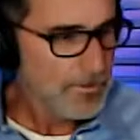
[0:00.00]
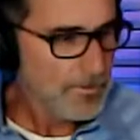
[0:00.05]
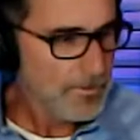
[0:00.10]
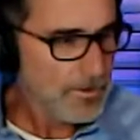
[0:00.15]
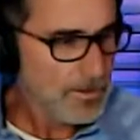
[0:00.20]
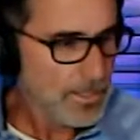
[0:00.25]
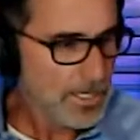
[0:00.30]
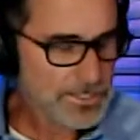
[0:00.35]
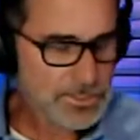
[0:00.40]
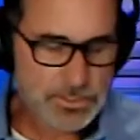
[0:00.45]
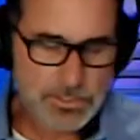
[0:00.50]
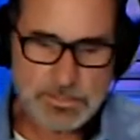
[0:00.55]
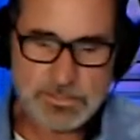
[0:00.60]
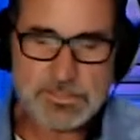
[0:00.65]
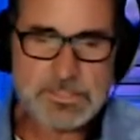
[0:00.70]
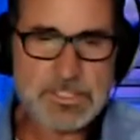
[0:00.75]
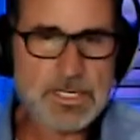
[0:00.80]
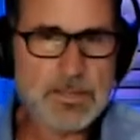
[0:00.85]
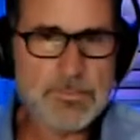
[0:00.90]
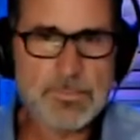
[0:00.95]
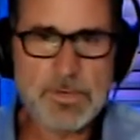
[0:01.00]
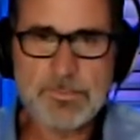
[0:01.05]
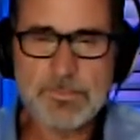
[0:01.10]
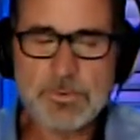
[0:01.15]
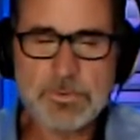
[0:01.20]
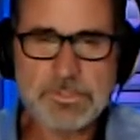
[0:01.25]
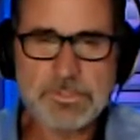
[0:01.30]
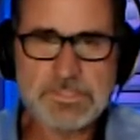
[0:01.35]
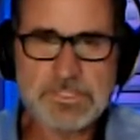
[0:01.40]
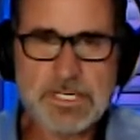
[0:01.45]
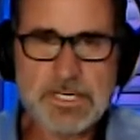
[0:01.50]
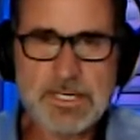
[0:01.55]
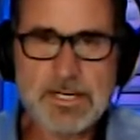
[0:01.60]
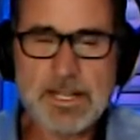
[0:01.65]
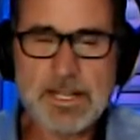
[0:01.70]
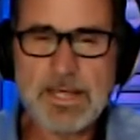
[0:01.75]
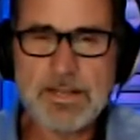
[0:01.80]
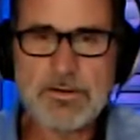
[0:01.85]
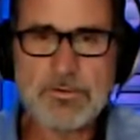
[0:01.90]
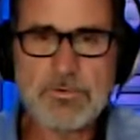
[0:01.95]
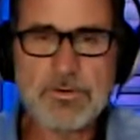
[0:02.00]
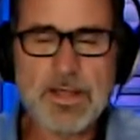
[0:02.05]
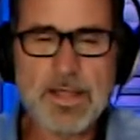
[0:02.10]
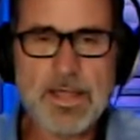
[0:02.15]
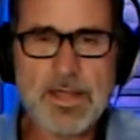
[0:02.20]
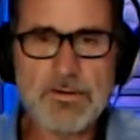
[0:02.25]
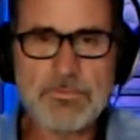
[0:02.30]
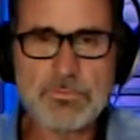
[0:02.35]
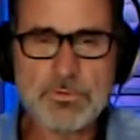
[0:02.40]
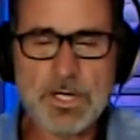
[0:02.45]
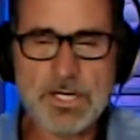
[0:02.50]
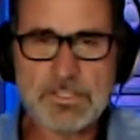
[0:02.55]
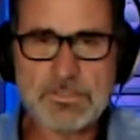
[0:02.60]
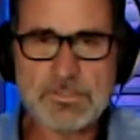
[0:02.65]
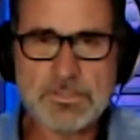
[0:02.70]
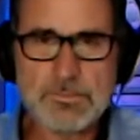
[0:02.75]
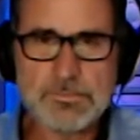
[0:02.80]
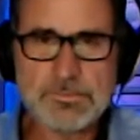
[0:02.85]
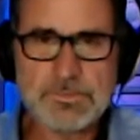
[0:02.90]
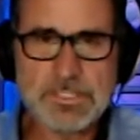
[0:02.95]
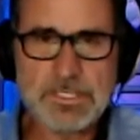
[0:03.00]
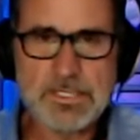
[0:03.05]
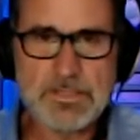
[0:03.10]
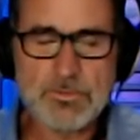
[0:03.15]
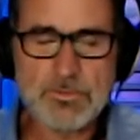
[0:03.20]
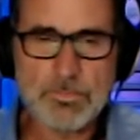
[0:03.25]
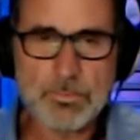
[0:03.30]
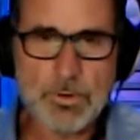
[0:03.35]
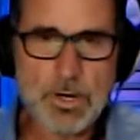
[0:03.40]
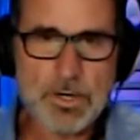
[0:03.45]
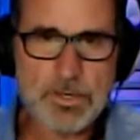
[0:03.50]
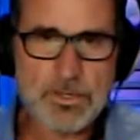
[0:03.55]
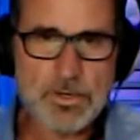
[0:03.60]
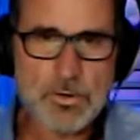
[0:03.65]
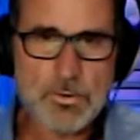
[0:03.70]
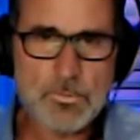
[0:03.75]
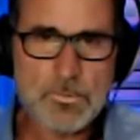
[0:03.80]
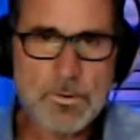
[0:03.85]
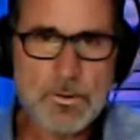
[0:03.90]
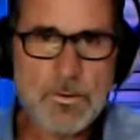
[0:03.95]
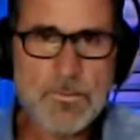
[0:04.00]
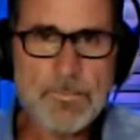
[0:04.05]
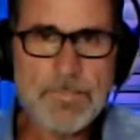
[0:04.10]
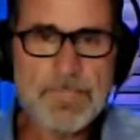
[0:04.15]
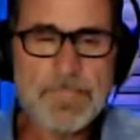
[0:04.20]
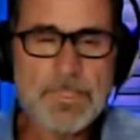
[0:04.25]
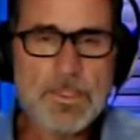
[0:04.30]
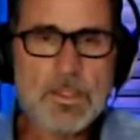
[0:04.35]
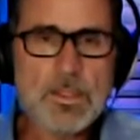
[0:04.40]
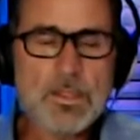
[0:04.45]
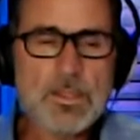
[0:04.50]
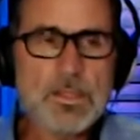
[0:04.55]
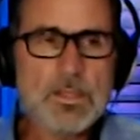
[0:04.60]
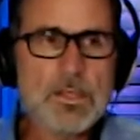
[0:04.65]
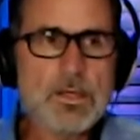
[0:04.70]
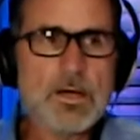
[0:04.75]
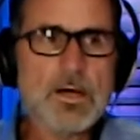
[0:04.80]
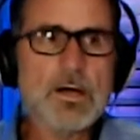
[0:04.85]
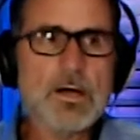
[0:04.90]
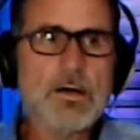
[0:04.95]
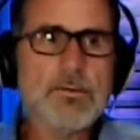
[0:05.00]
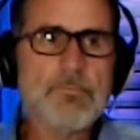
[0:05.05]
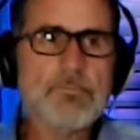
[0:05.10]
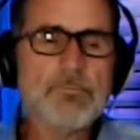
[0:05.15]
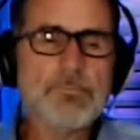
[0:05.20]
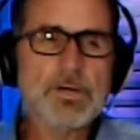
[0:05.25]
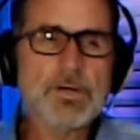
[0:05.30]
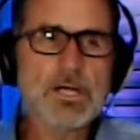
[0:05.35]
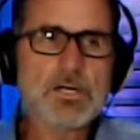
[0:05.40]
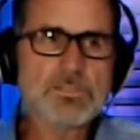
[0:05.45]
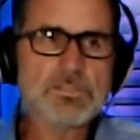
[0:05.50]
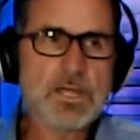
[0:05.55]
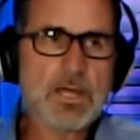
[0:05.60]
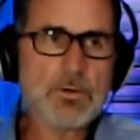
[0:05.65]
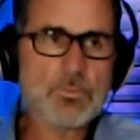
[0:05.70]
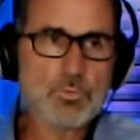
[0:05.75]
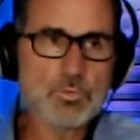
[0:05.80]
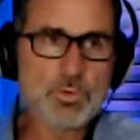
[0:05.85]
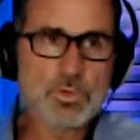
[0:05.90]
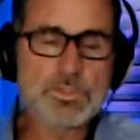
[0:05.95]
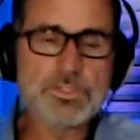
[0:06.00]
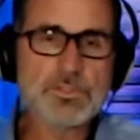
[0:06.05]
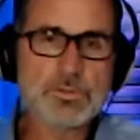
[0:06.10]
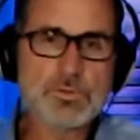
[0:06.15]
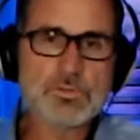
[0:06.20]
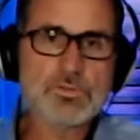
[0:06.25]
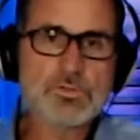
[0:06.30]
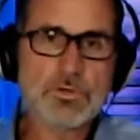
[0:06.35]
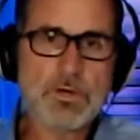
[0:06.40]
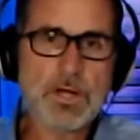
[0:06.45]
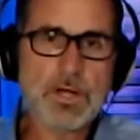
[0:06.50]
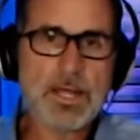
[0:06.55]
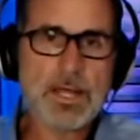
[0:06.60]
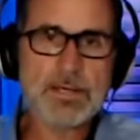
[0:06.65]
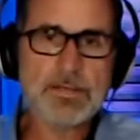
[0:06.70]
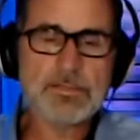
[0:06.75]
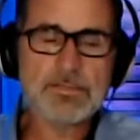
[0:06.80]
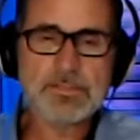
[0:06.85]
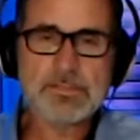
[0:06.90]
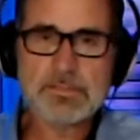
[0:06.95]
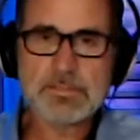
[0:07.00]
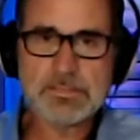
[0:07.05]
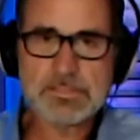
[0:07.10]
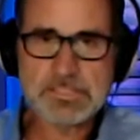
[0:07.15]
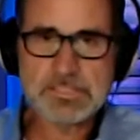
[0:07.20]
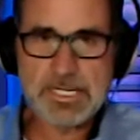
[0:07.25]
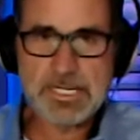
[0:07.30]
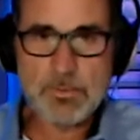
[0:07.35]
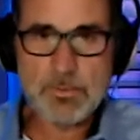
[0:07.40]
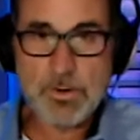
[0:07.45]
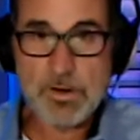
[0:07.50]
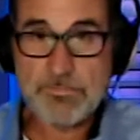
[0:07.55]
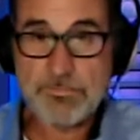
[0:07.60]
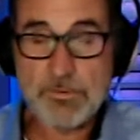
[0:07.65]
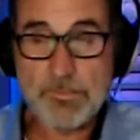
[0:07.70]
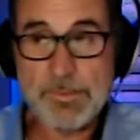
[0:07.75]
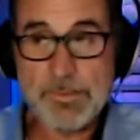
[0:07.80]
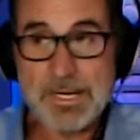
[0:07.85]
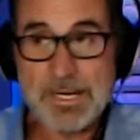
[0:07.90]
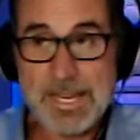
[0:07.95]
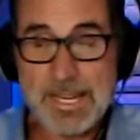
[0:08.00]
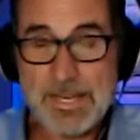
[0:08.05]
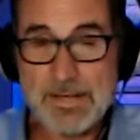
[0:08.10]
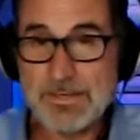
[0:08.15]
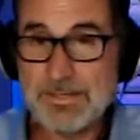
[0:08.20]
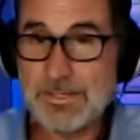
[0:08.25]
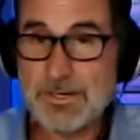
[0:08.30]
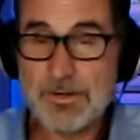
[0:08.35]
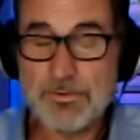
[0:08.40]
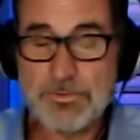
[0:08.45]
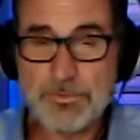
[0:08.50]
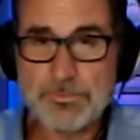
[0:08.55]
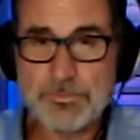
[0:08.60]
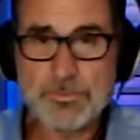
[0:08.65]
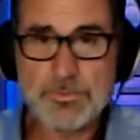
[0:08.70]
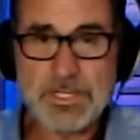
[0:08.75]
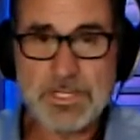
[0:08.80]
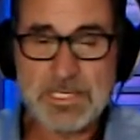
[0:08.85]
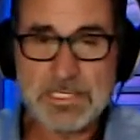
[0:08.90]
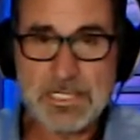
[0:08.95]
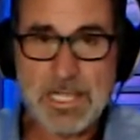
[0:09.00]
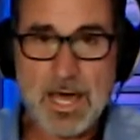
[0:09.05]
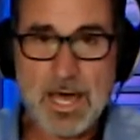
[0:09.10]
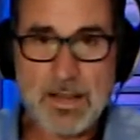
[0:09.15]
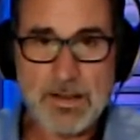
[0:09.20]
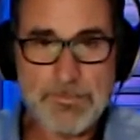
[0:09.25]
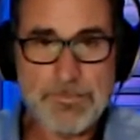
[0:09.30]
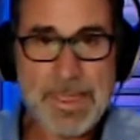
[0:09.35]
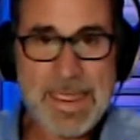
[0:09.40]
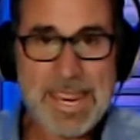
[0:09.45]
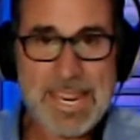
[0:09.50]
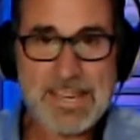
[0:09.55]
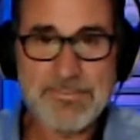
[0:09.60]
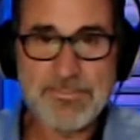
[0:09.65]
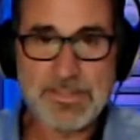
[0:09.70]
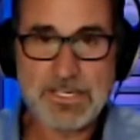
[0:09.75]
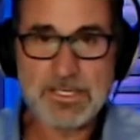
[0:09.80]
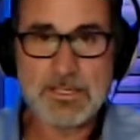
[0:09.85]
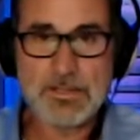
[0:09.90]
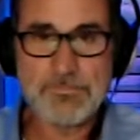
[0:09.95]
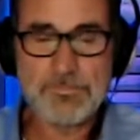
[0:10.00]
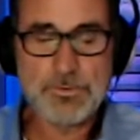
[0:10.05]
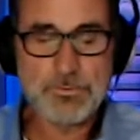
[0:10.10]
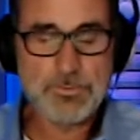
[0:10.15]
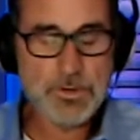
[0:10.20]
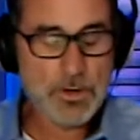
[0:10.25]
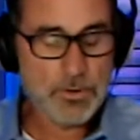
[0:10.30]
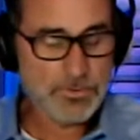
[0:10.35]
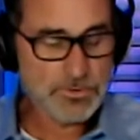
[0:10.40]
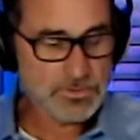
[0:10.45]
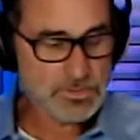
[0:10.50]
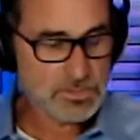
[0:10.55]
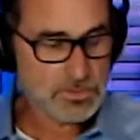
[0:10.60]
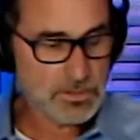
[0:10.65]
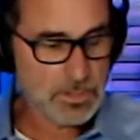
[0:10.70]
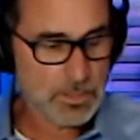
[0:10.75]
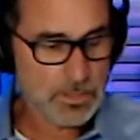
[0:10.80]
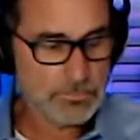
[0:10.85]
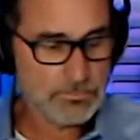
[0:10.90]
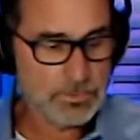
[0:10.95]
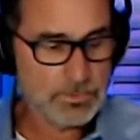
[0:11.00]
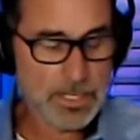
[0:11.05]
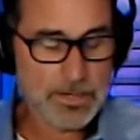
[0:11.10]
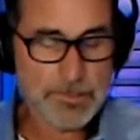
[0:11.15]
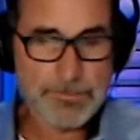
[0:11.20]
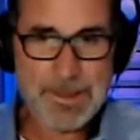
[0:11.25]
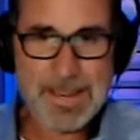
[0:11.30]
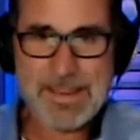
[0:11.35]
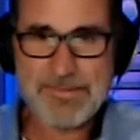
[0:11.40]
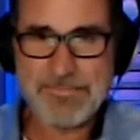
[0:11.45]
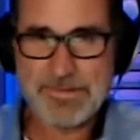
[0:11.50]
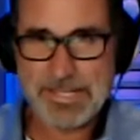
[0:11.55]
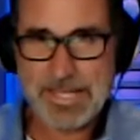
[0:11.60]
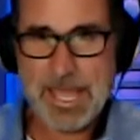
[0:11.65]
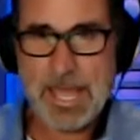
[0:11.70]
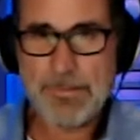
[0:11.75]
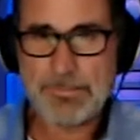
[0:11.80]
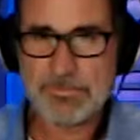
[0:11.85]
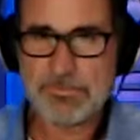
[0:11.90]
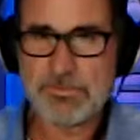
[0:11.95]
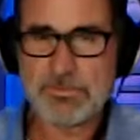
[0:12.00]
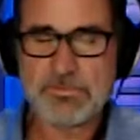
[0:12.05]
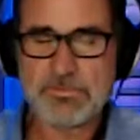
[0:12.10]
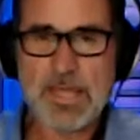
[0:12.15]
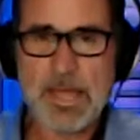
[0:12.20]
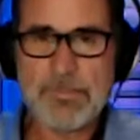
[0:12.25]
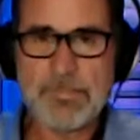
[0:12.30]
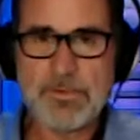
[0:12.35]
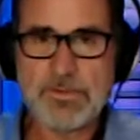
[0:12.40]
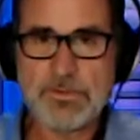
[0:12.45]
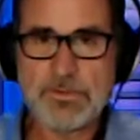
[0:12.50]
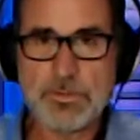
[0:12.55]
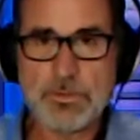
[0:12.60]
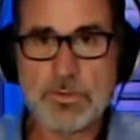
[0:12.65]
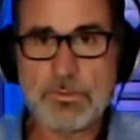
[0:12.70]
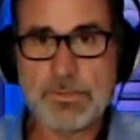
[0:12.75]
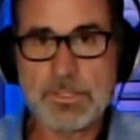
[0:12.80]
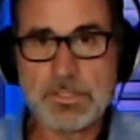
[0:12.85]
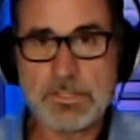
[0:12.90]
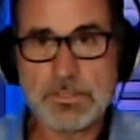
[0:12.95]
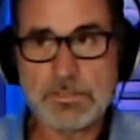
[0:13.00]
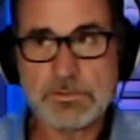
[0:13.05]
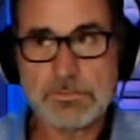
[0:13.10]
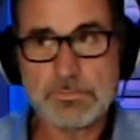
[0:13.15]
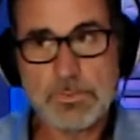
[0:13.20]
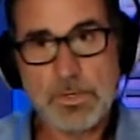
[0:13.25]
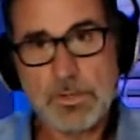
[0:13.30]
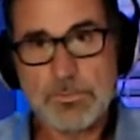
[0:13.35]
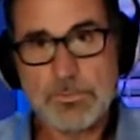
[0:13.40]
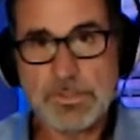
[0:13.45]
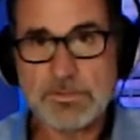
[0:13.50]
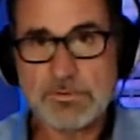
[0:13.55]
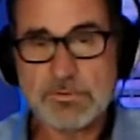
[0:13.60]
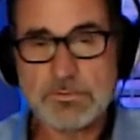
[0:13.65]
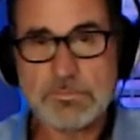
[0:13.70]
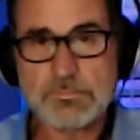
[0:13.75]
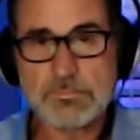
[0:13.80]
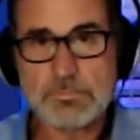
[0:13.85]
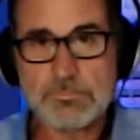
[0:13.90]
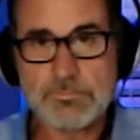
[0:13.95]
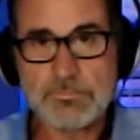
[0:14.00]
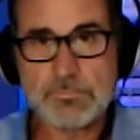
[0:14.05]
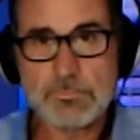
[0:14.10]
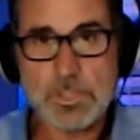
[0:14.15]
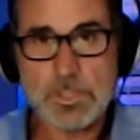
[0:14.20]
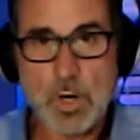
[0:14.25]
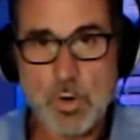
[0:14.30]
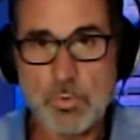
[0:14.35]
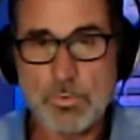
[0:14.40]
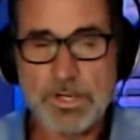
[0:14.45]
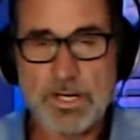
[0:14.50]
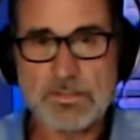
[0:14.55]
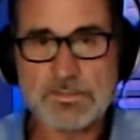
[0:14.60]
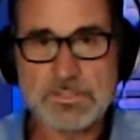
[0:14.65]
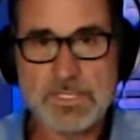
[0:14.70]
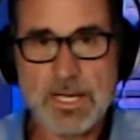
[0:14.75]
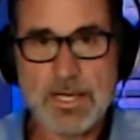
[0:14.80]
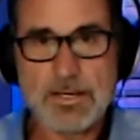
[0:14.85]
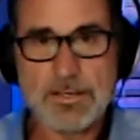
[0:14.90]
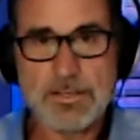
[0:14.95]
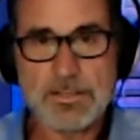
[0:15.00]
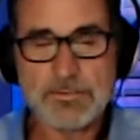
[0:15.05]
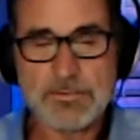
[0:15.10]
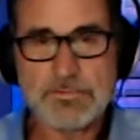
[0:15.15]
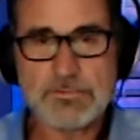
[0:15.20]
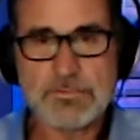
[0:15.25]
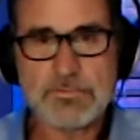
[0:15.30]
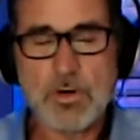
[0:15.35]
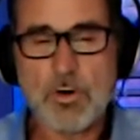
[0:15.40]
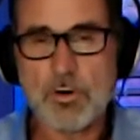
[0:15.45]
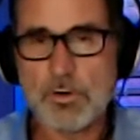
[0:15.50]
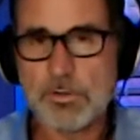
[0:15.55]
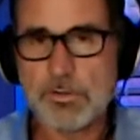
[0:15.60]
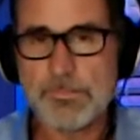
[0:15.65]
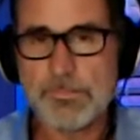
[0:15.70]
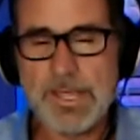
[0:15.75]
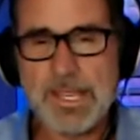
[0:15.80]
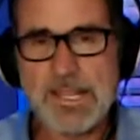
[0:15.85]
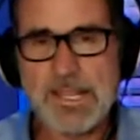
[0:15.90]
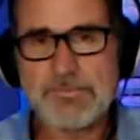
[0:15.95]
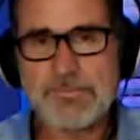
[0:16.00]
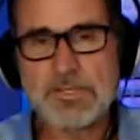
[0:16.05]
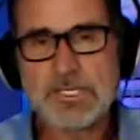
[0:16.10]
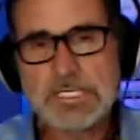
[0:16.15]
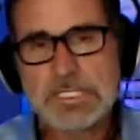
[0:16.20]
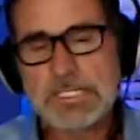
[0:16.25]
I shouldn't say it, but I'm going to say it. I don't have rock chips in either Bronco because I really do try to stay away from it. And, they're doing a lot of paving. If you notice, a lot of paving happens this time of the year because, well, when it's cold outside, it's hard to pave.